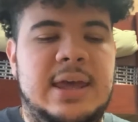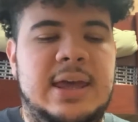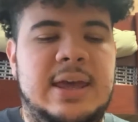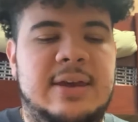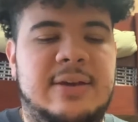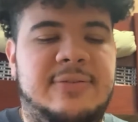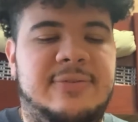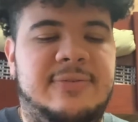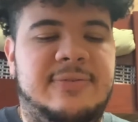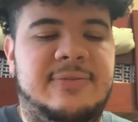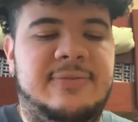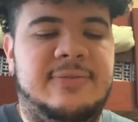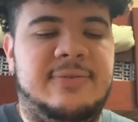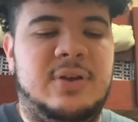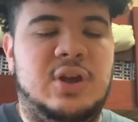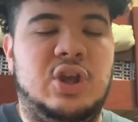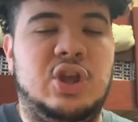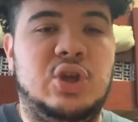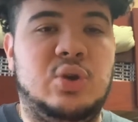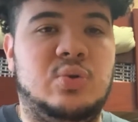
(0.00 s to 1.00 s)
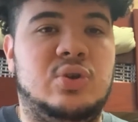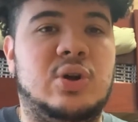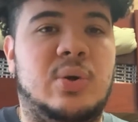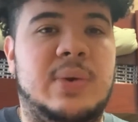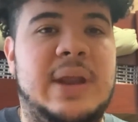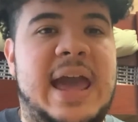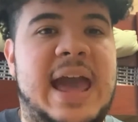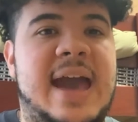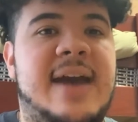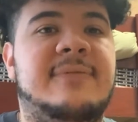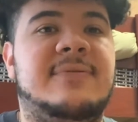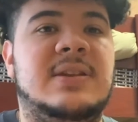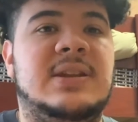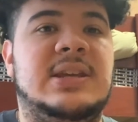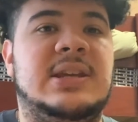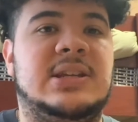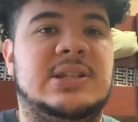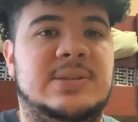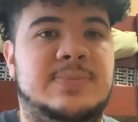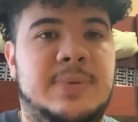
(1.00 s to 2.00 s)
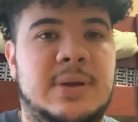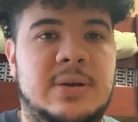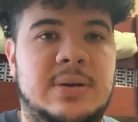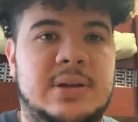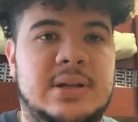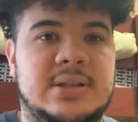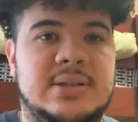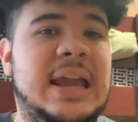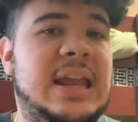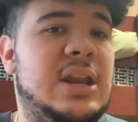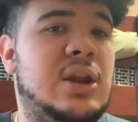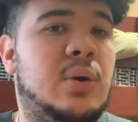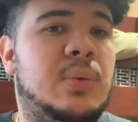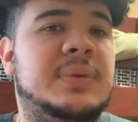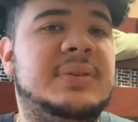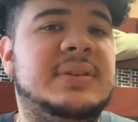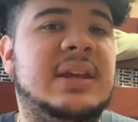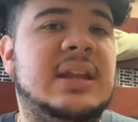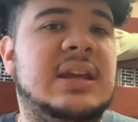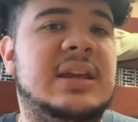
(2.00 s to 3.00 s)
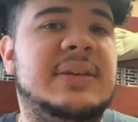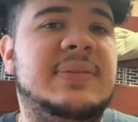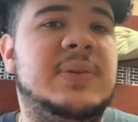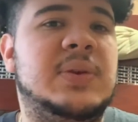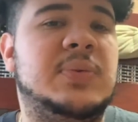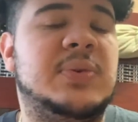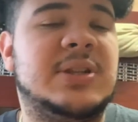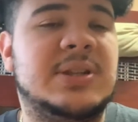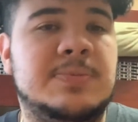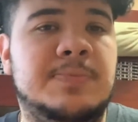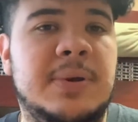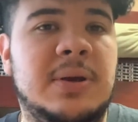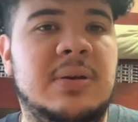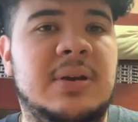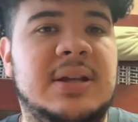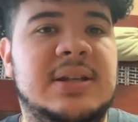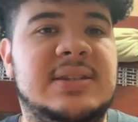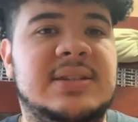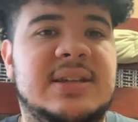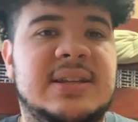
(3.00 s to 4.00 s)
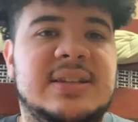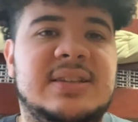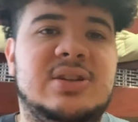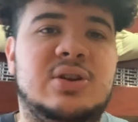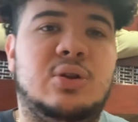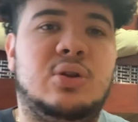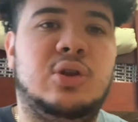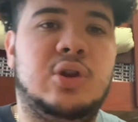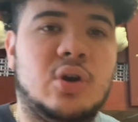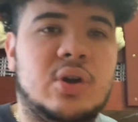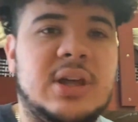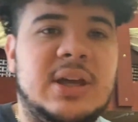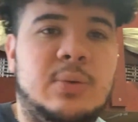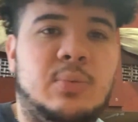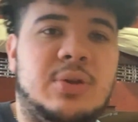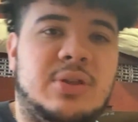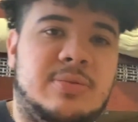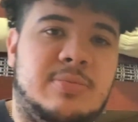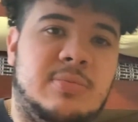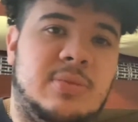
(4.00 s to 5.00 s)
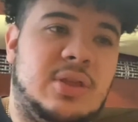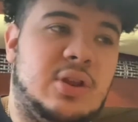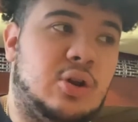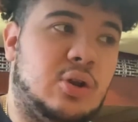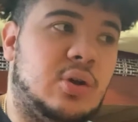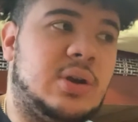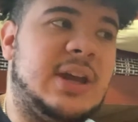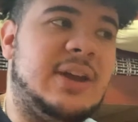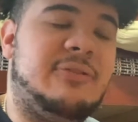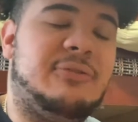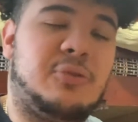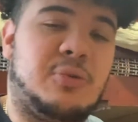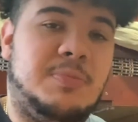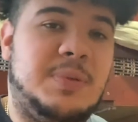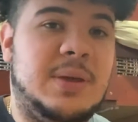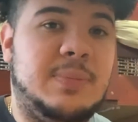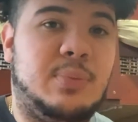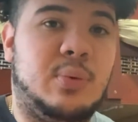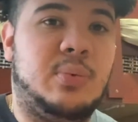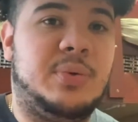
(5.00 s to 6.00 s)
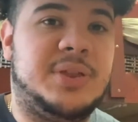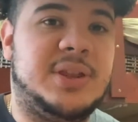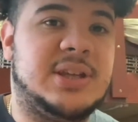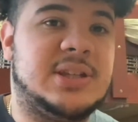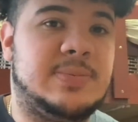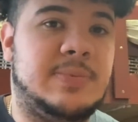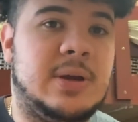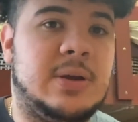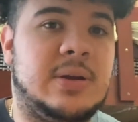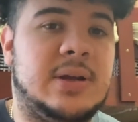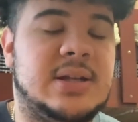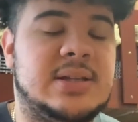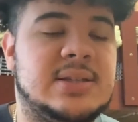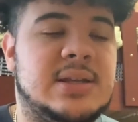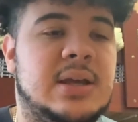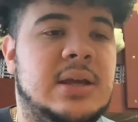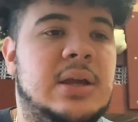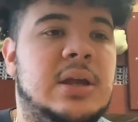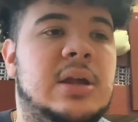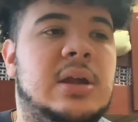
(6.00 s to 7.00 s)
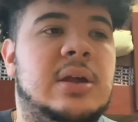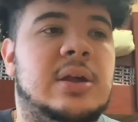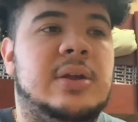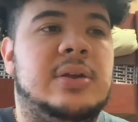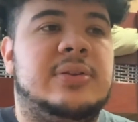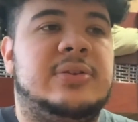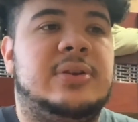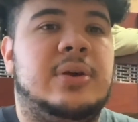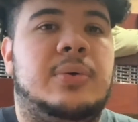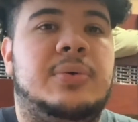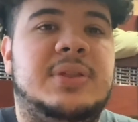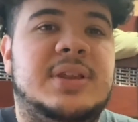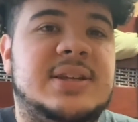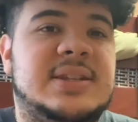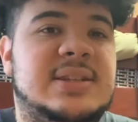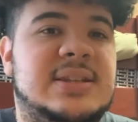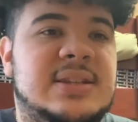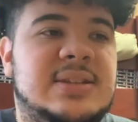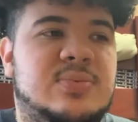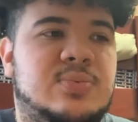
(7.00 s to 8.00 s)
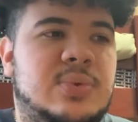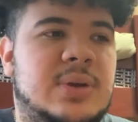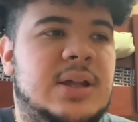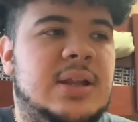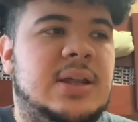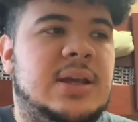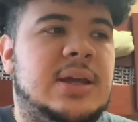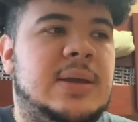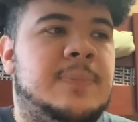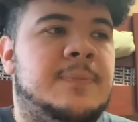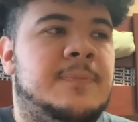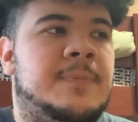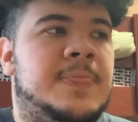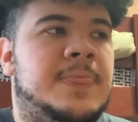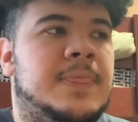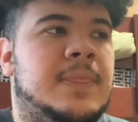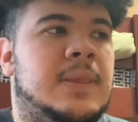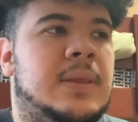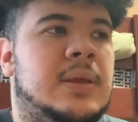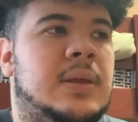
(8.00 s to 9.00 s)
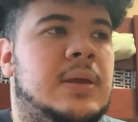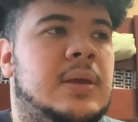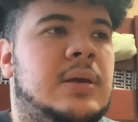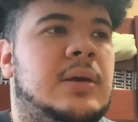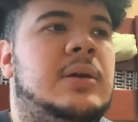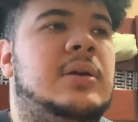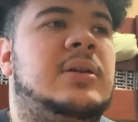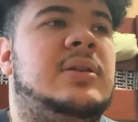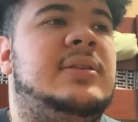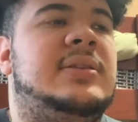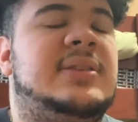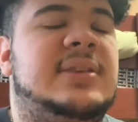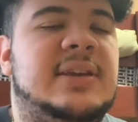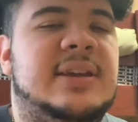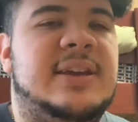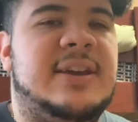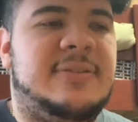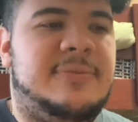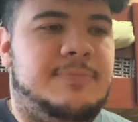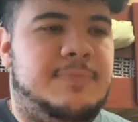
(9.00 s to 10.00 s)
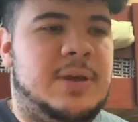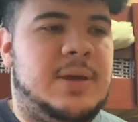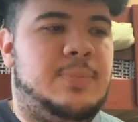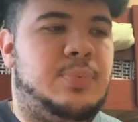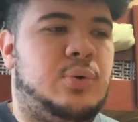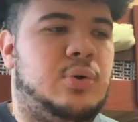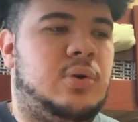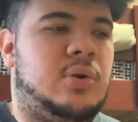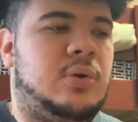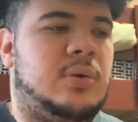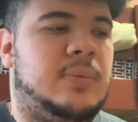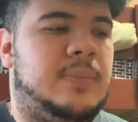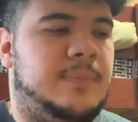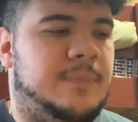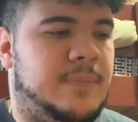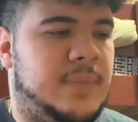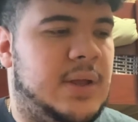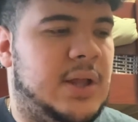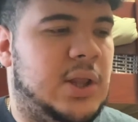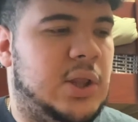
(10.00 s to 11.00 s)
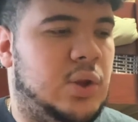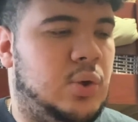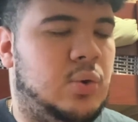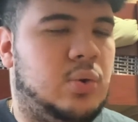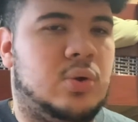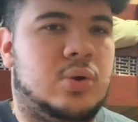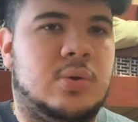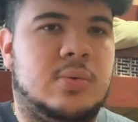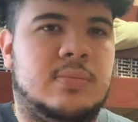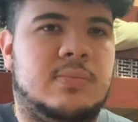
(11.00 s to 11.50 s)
if you don't have any experience, and no one's going to give you experience, because they're looking for people with experience. So this is really to give people a little